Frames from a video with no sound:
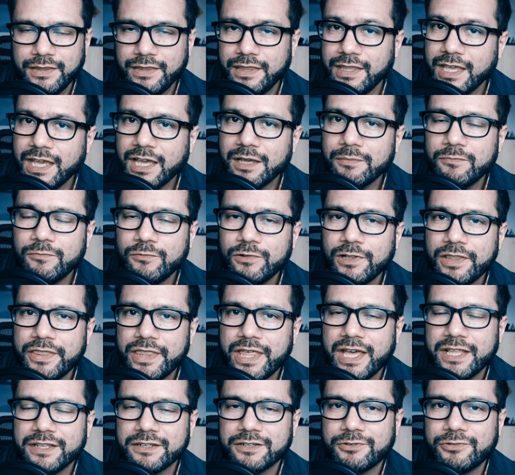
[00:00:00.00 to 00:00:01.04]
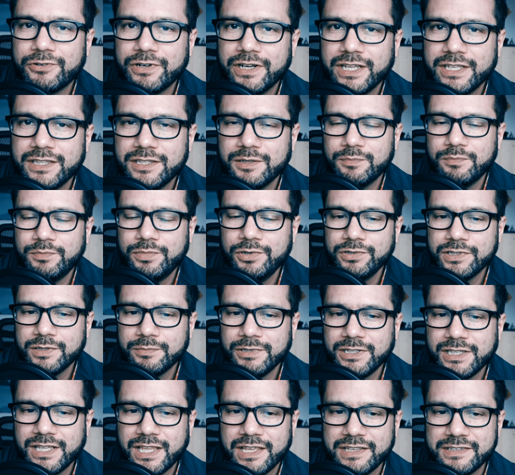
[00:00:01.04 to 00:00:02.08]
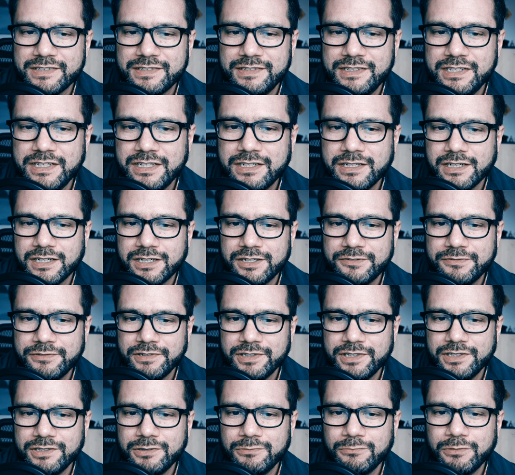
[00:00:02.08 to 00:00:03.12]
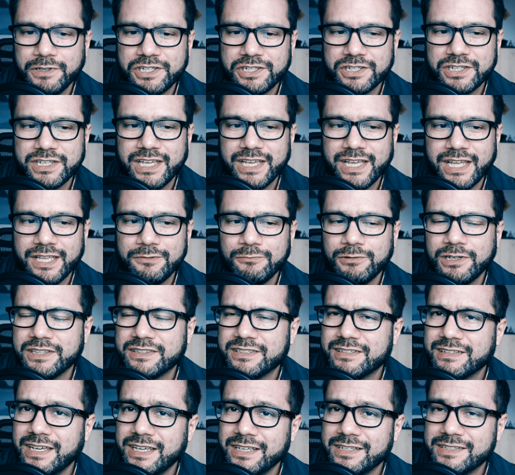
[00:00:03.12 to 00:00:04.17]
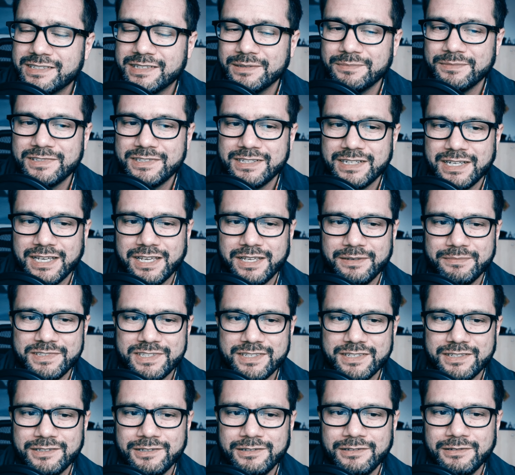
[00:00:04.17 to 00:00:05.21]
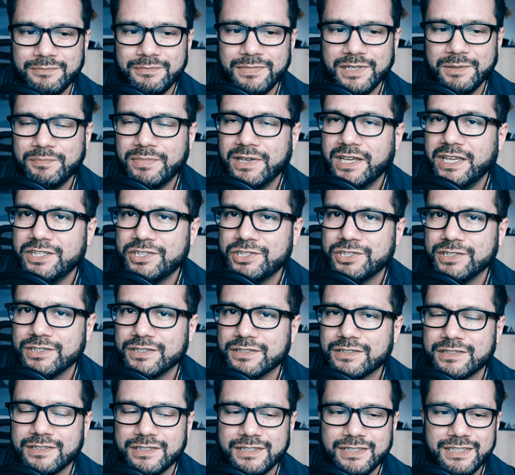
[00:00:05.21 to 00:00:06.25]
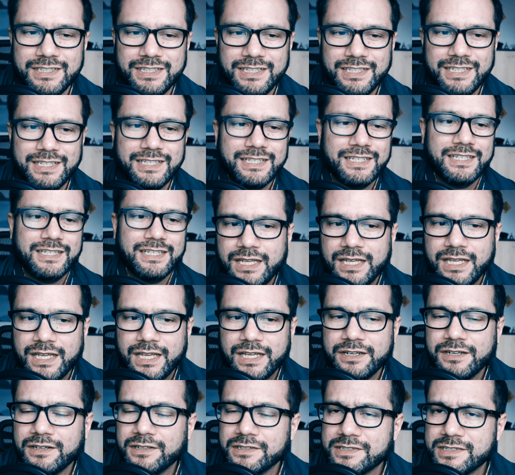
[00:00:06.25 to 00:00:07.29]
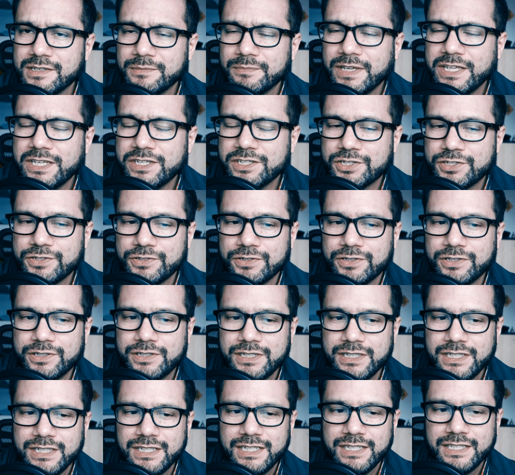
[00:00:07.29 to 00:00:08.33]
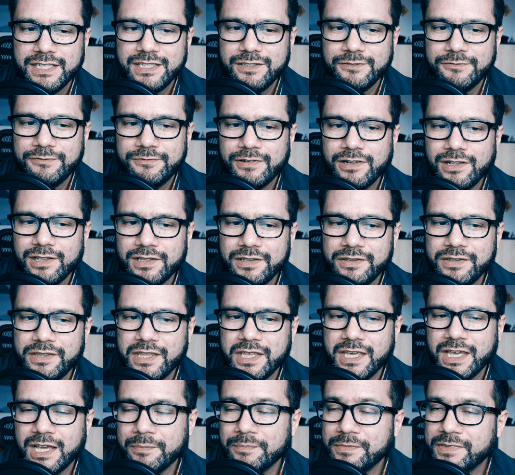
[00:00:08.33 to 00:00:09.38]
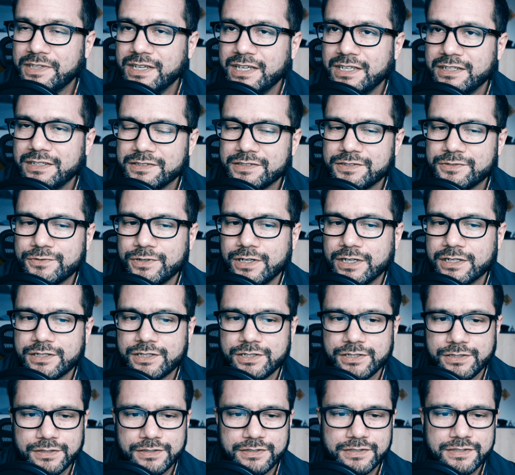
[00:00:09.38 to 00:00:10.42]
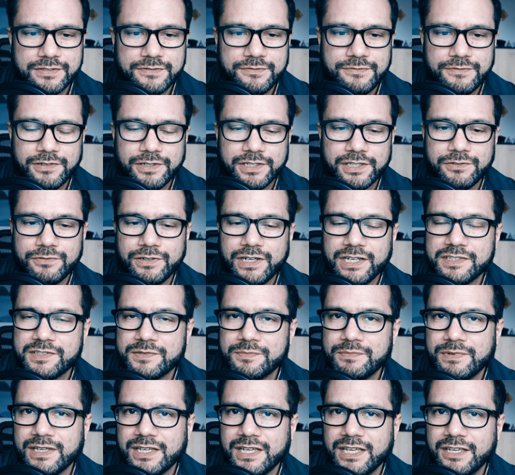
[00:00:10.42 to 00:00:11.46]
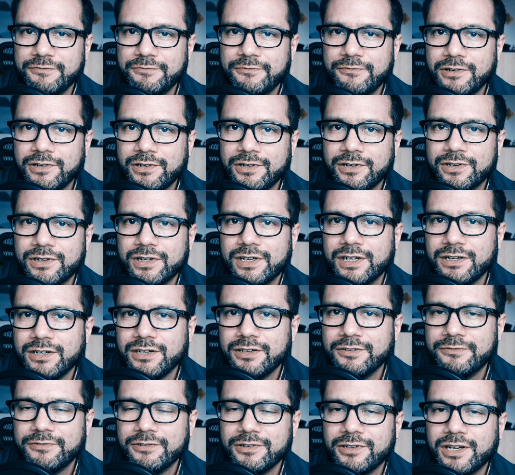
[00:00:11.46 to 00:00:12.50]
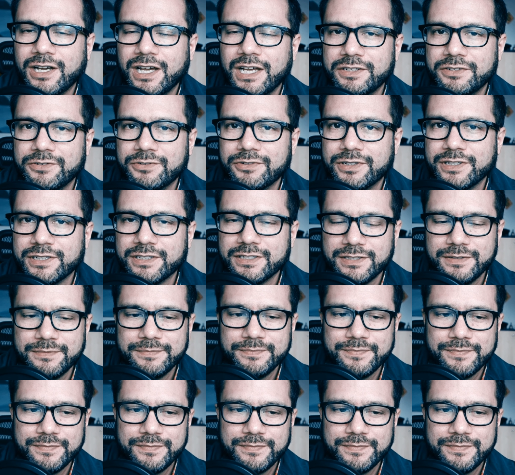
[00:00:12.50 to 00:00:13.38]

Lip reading: The app will then create a bootable SD card for you, which again will take some time, so be patient. And also make sure you follow the update instructions for your Raspberry 4 or 400.